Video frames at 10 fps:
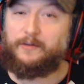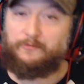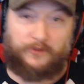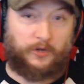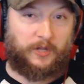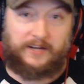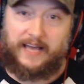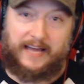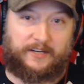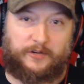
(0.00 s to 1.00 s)
full
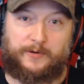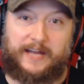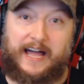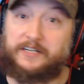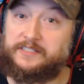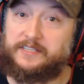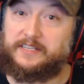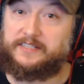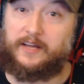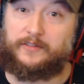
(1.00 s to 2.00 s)
unedited reactions of
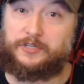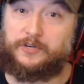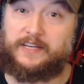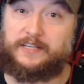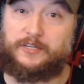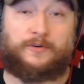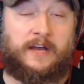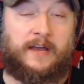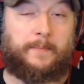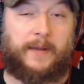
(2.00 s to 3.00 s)
this and other shows I do?
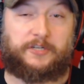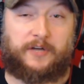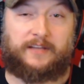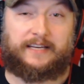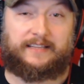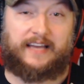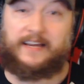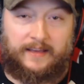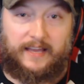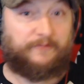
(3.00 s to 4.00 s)
Patreon link at the
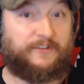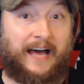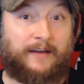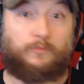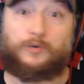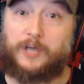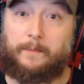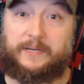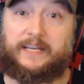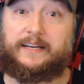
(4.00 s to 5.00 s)
end. If not, we're
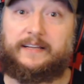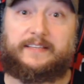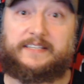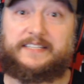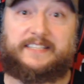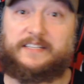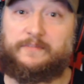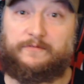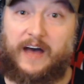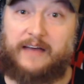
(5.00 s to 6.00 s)
jumping in. This is
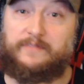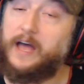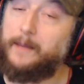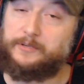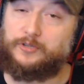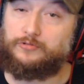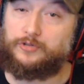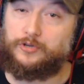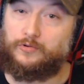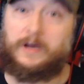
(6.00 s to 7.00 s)
season five, episode
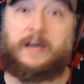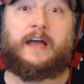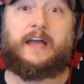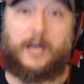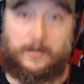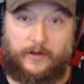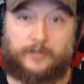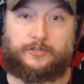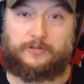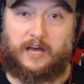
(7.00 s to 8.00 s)
two,
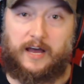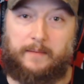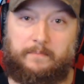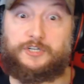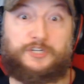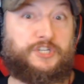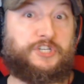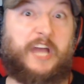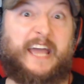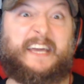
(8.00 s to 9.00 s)
Adventure Time.
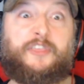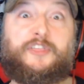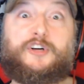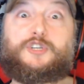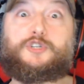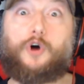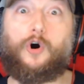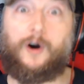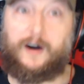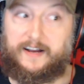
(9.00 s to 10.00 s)
Jake the
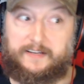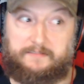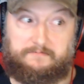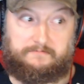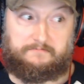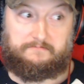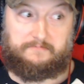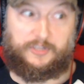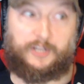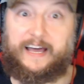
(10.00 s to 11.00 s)
dog.
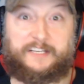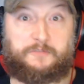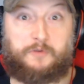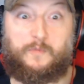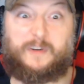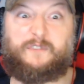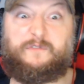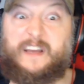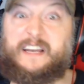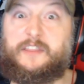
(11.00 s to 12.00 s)
The last one was
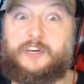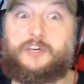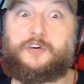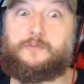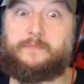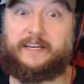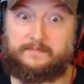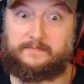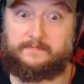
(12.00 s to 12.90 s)
Finn the human.